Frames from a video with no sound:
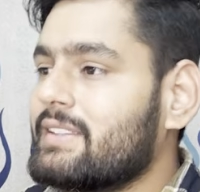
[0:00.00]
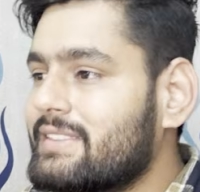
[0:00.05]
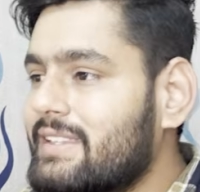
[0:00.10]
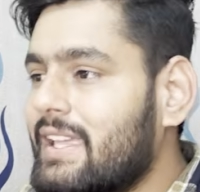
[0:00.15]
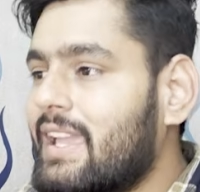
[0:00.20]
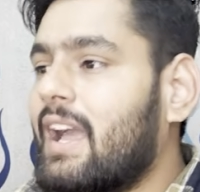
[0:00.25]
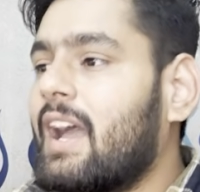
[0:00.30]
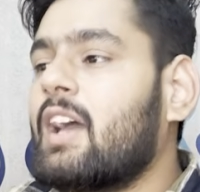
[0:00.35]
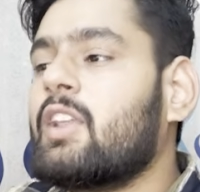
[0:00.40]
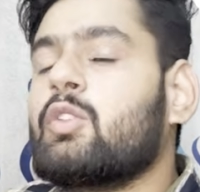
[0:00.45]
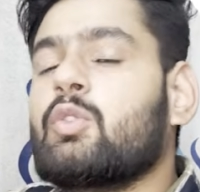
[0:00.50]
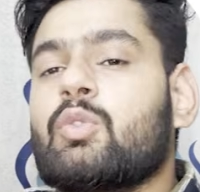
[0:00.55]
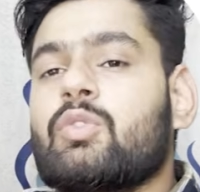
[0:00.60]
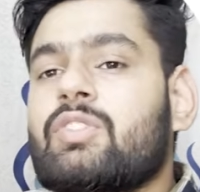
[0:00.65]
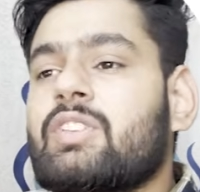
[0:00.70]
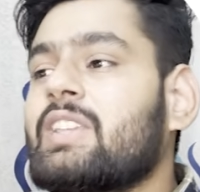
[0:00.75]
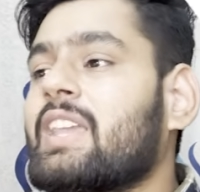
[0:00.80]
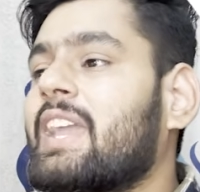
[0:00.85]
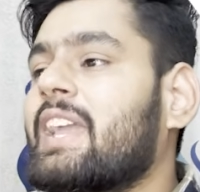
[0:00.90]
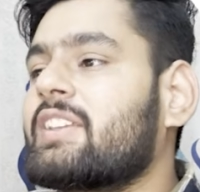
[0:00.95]
They are
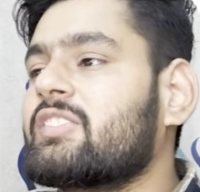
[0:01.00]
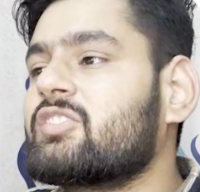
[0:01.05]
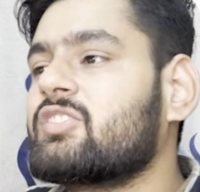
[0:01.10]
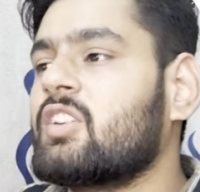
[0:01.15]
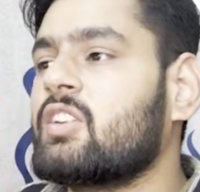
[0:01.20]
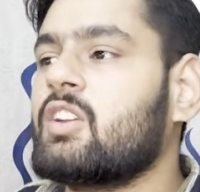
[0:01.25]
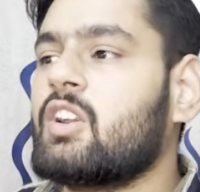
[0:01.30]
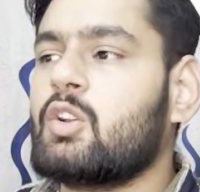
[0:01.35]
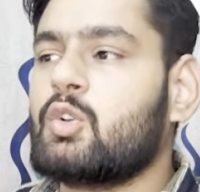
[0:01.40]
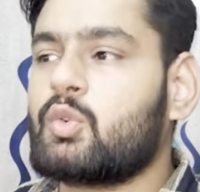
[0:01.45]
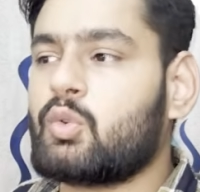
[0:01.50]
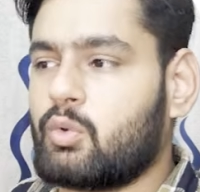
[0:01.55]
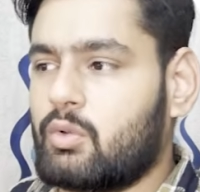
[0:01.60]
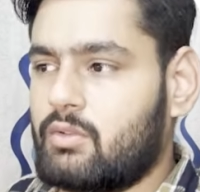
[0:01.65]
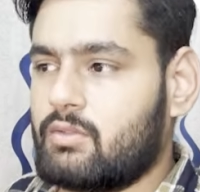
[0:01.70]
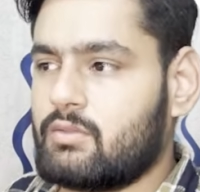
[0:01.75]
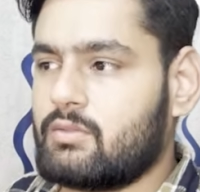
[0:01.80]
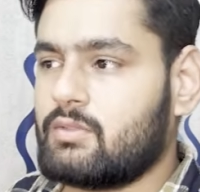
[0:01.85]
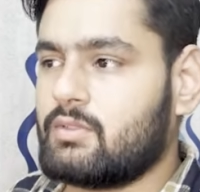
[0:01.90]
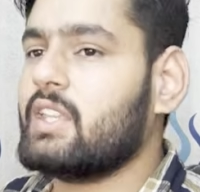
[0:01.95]
using an external tool.